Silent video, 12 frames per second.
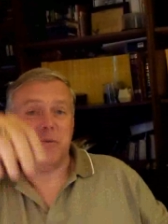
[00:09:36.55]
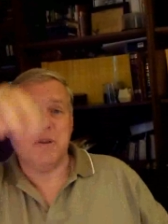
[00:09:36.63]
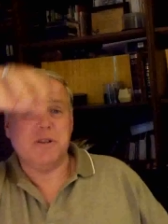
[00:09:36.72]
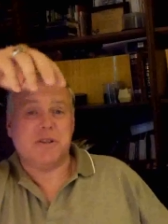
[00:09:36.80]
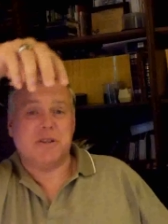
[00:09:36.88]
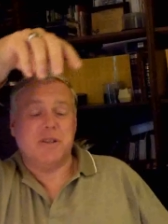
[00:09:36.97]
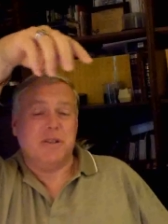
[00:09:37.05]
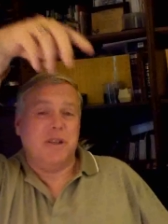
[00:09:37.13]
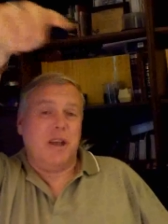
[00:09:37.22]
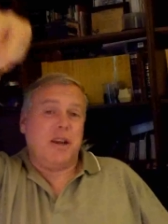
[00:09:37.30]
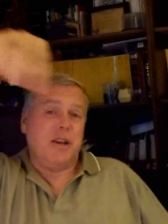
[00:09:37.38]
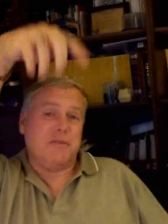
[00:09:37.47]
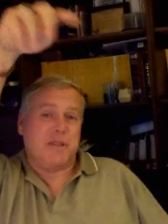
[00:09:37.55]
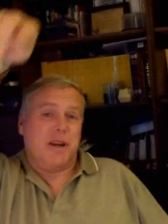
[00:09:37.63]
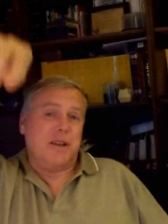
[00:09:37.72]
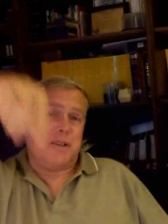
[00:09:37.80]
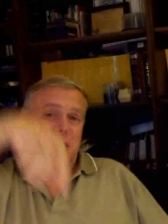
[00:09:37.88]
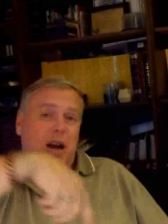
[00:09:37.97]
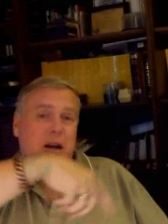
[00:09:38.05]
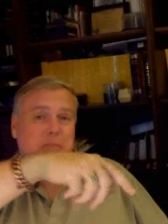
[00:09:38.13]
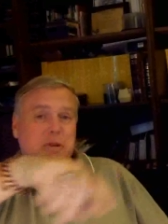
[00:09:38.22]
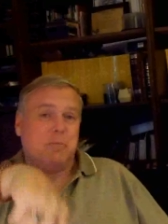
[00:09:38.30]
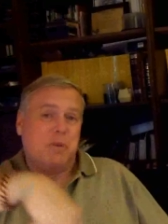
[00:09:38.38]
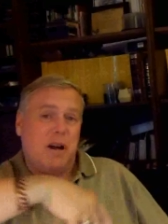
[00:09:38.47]
One's the negatives on the
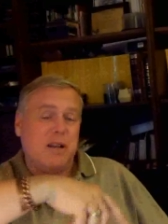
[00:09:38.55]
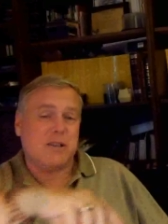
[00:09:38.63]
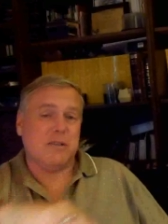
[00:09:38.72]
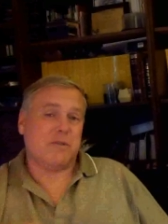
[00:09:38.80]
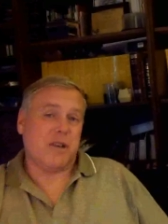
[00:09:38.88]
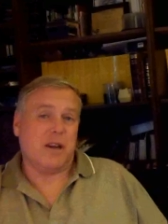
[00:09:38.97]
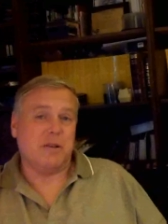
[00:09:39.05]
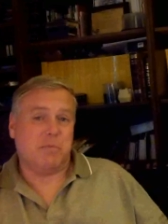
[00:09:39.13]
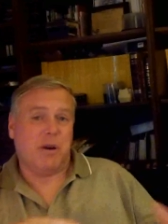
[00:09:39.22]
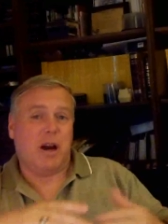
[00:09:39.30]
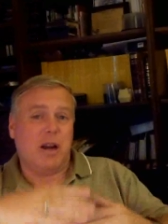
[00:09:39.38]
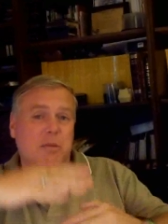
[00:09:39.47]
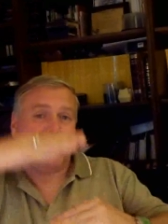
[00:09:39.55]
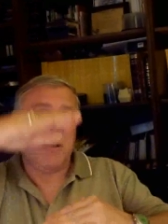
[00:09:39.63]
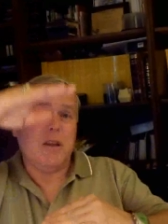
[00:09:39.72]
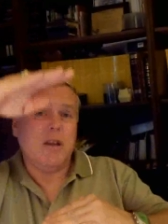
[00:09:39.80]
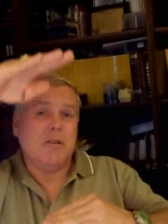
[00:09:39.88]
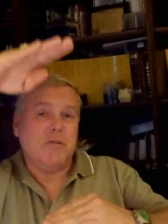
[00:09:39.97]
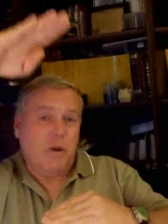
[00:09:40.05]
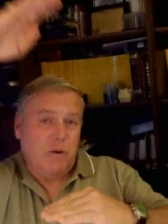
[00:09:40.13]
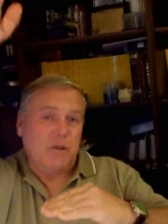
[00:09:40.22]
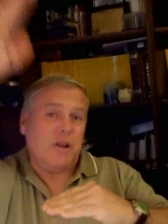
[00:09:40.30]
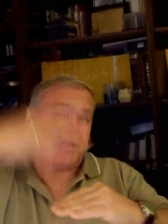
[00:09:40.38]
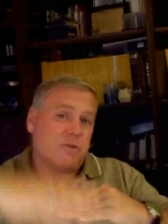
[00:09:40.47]
top and the positives on the bottom. No
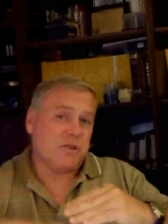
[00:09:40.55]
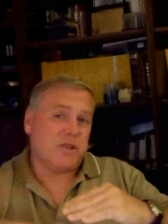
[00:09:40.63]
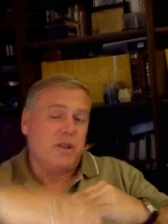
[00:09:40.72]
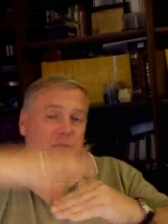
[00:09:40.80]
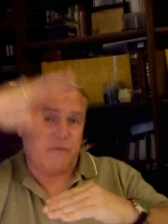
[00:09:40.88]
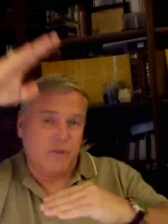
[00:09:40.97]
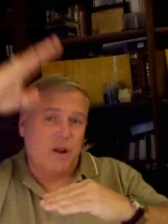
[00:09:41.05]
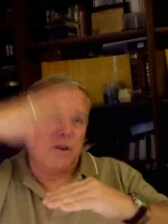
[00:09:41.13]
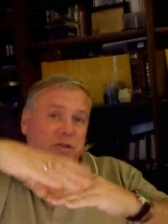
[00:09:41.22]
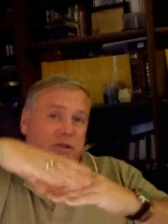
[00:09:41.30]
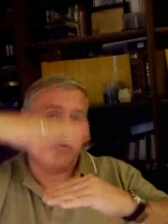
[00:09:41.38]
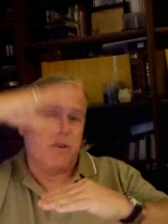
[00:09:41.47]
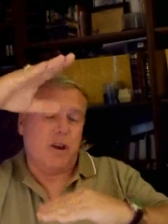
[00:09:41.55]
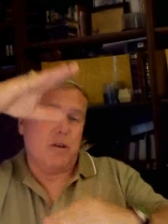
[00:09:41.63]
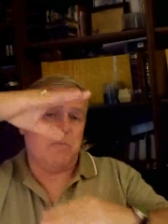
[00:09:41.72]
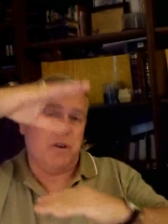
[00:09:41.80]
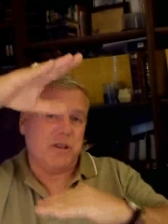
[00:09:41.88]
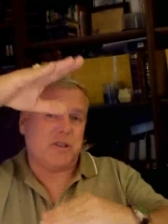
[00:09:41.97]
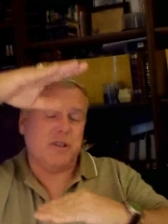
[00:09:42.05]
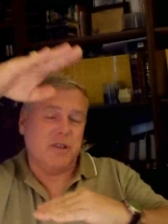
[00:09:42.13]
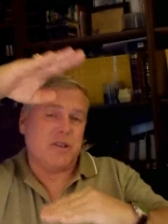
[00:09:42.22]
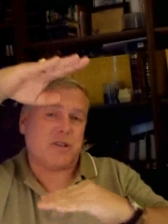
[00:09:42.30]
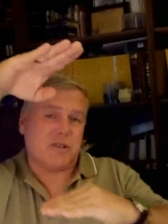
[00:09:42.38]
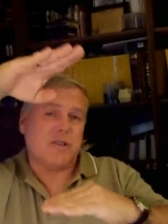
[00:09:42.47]
electricity flows through there, but it's in
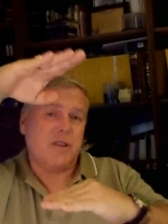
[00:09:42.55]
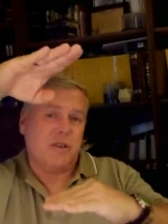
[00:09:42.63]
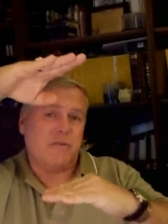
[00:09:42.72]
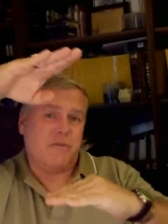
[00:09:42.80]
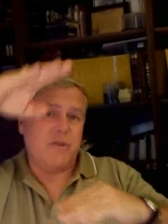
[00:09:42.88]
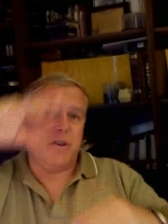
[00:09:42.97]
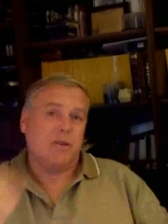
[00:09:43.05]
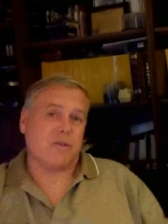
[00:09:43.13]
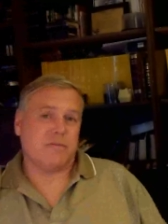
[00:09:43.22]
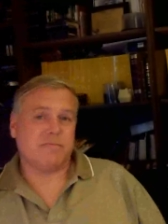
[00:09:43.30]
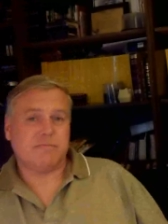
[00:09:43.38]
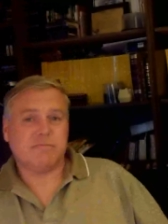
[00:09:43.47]
this field.